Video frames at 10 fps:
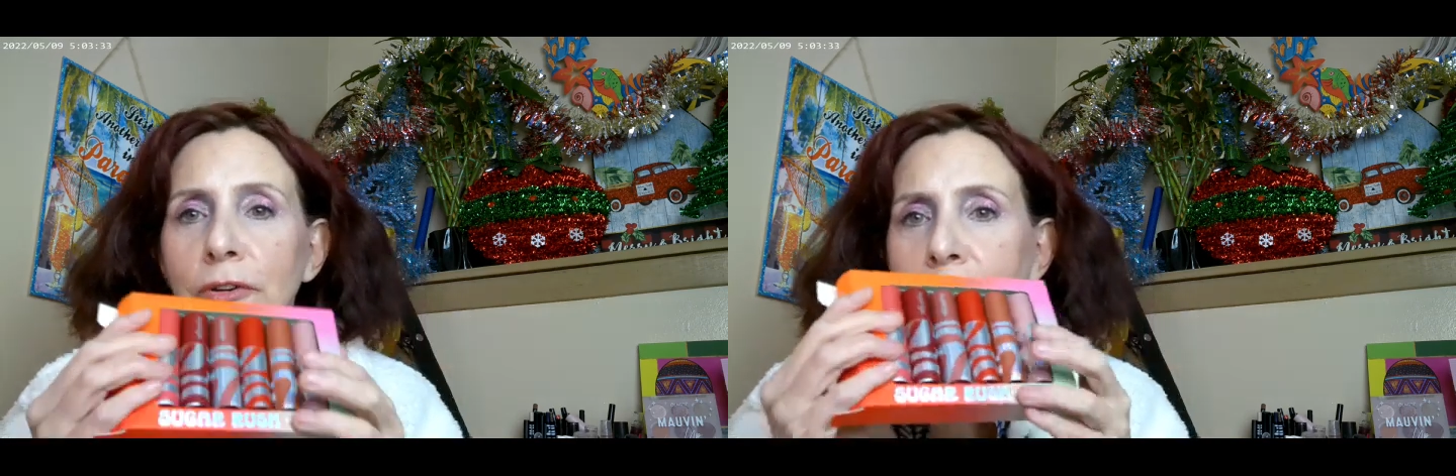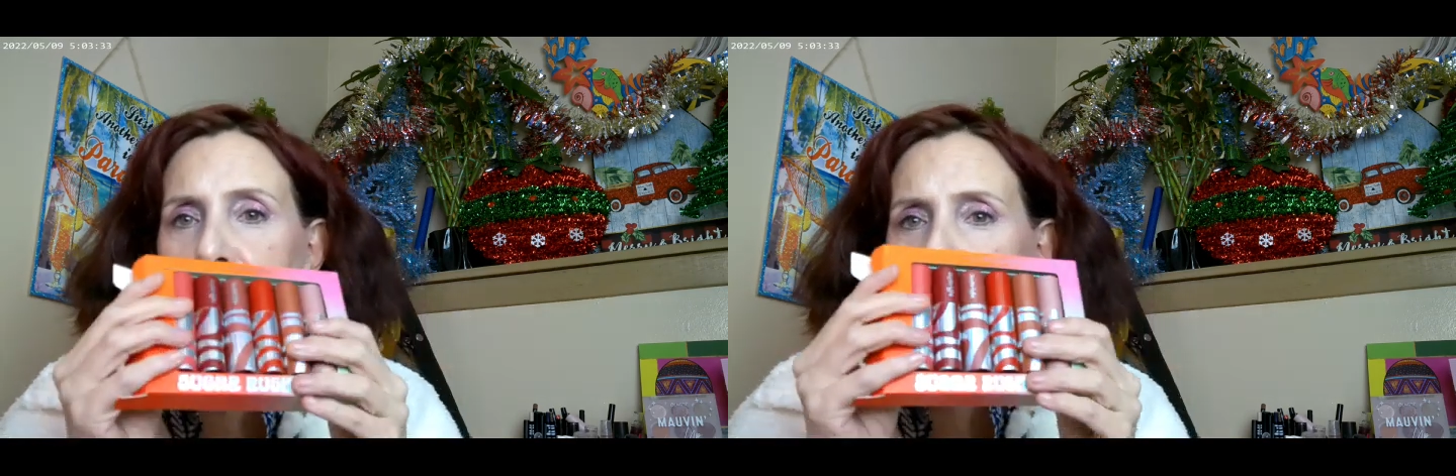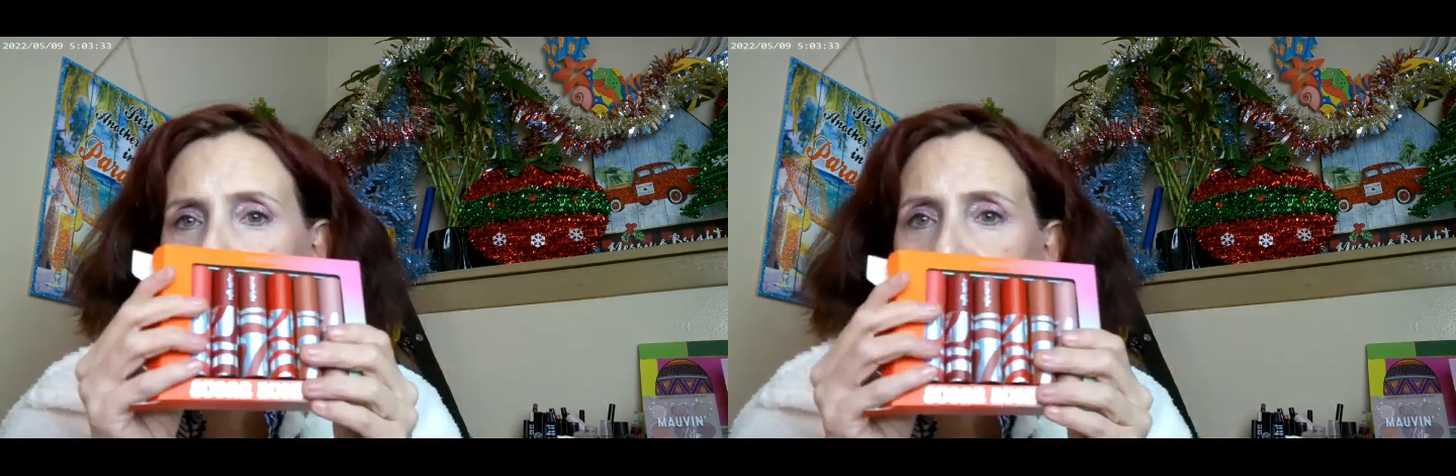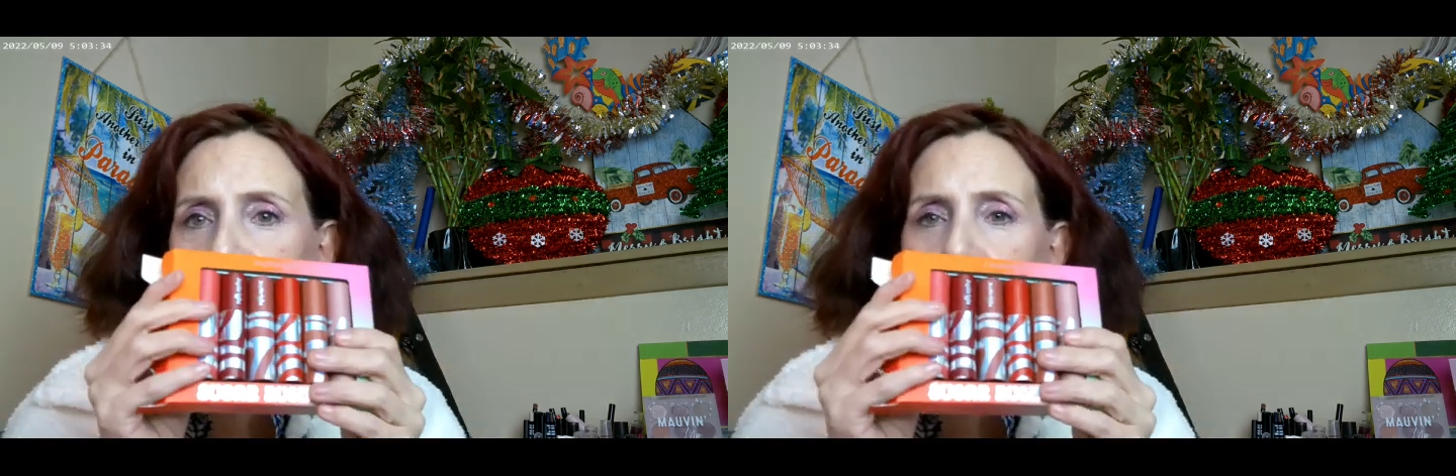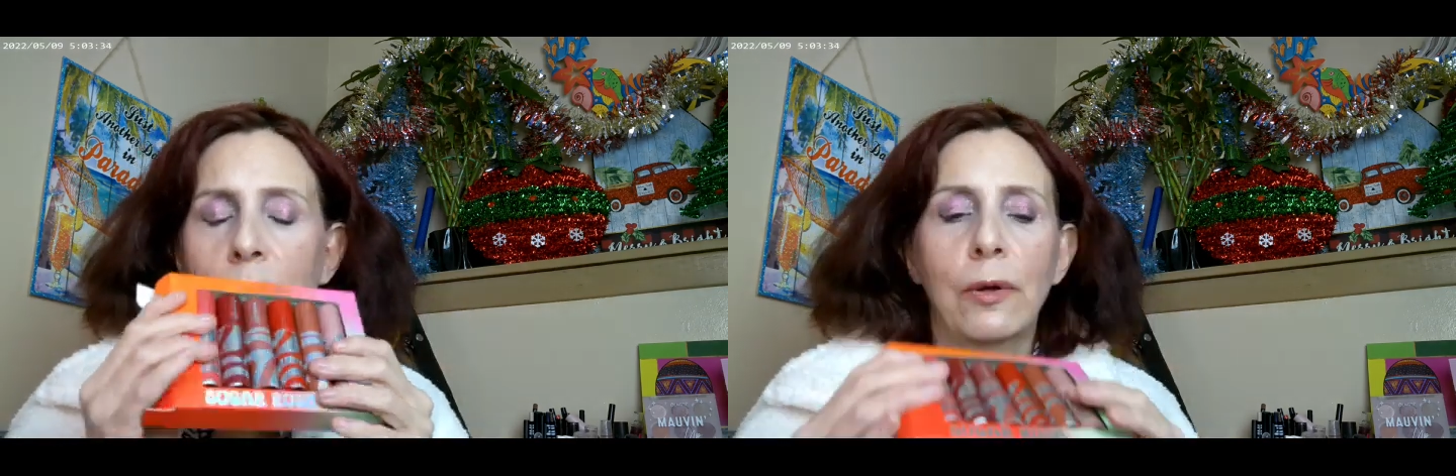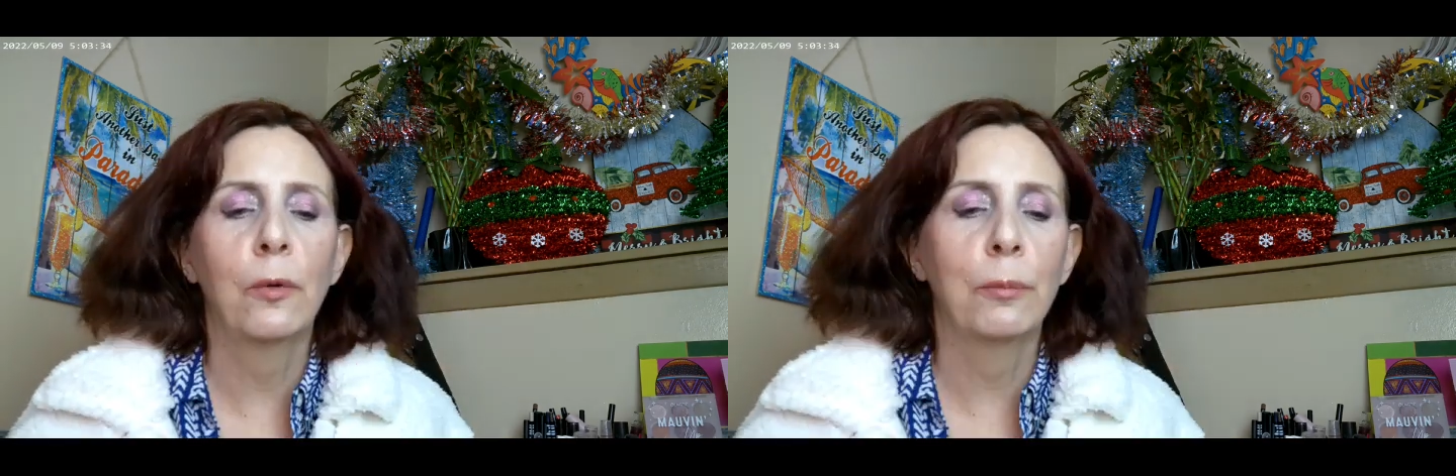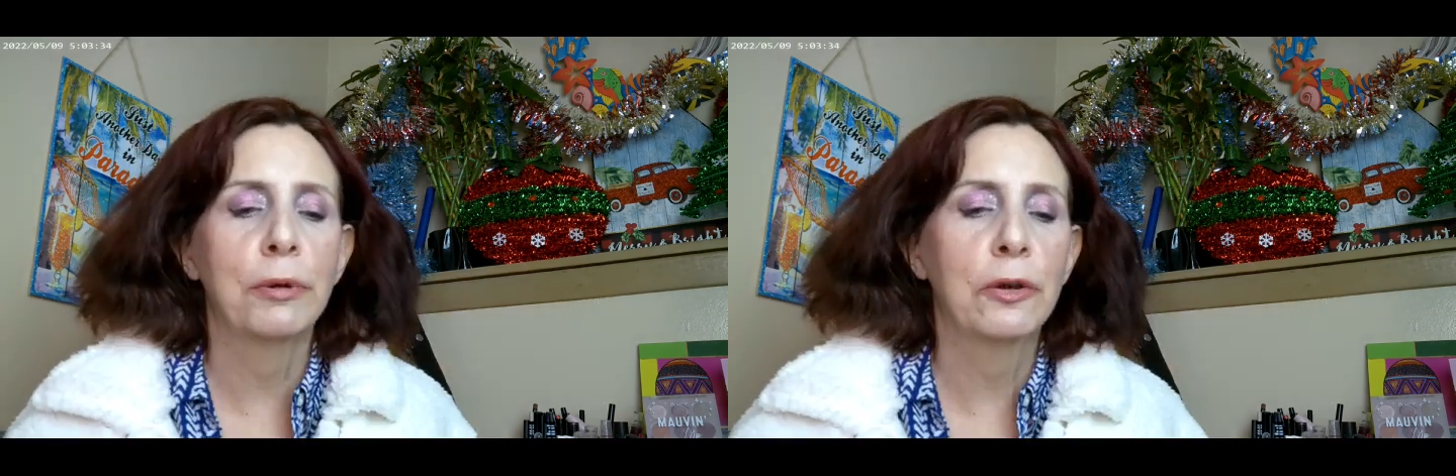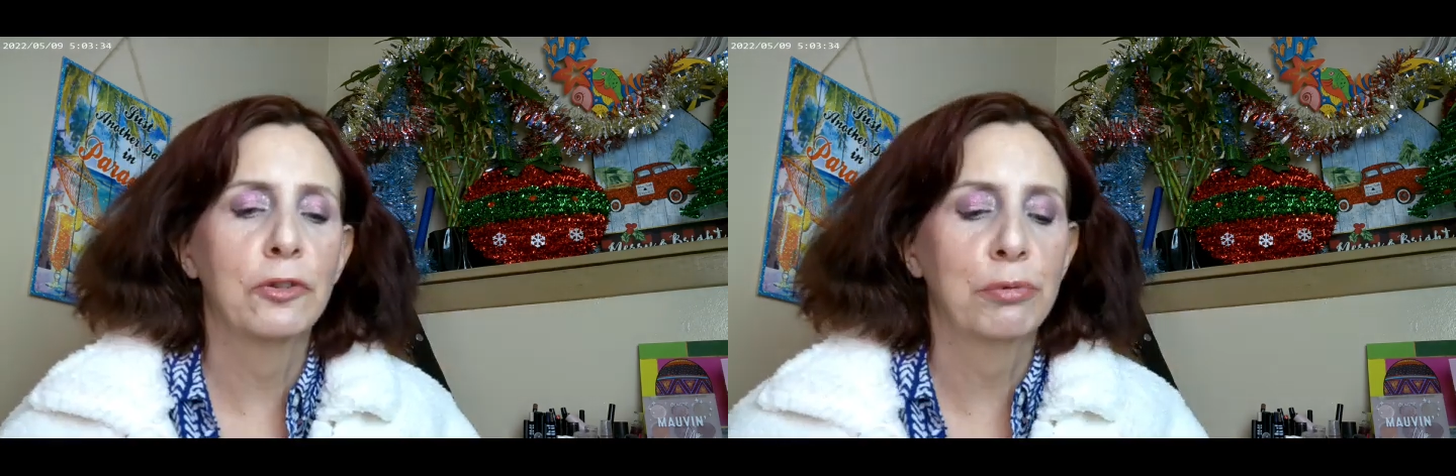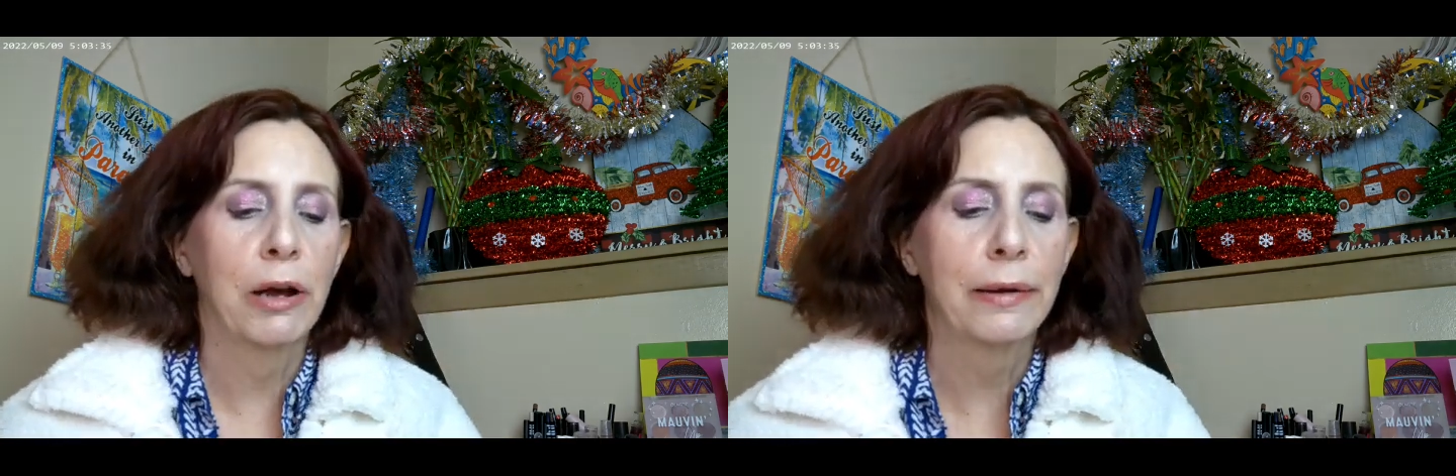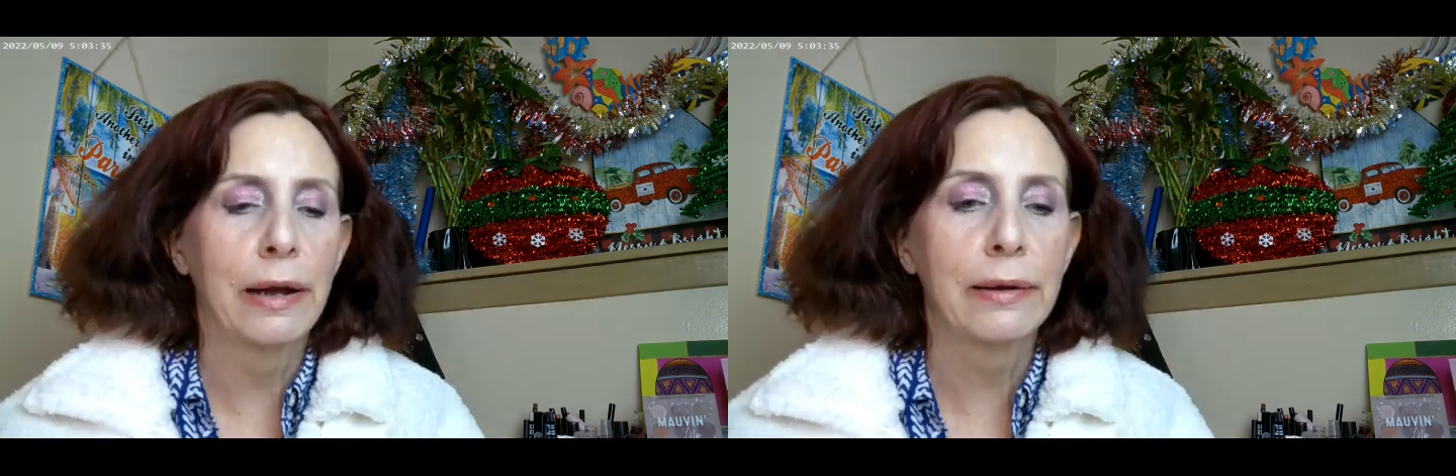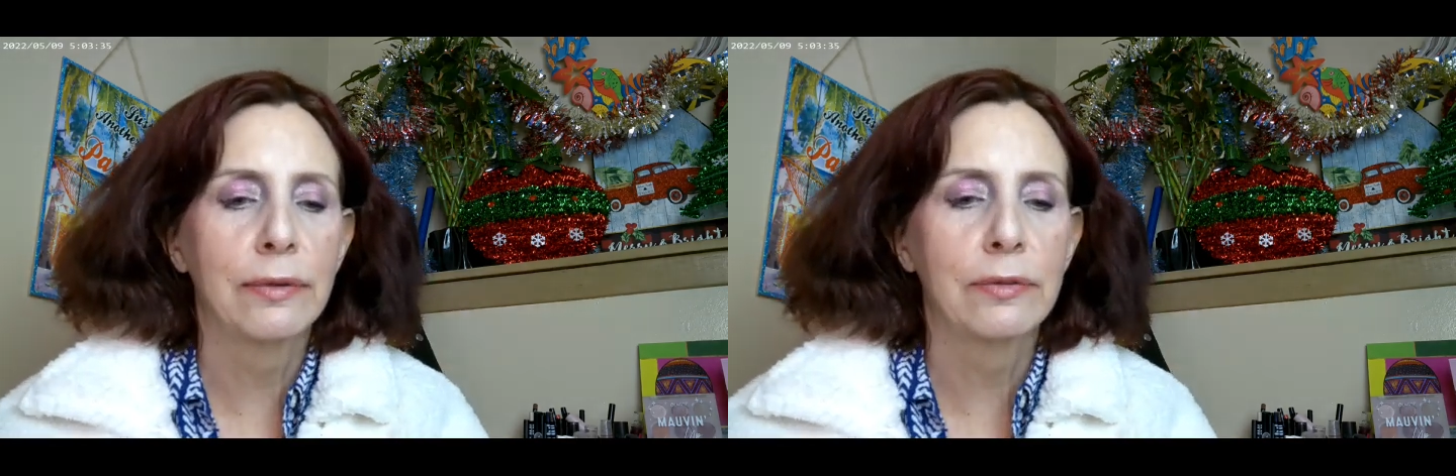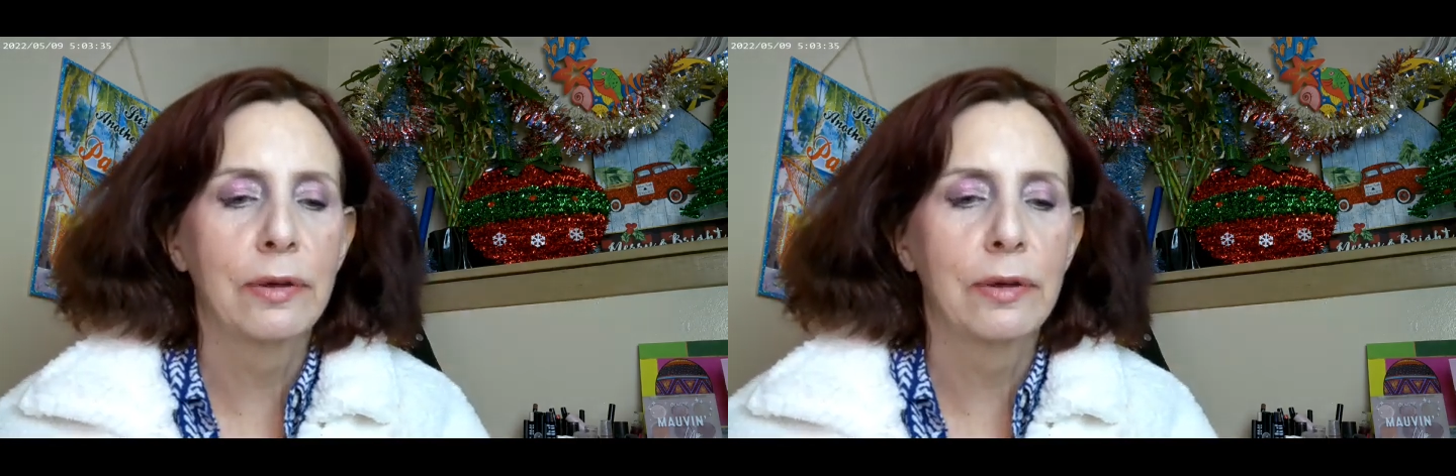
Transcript: you're getting a whole bunch of products.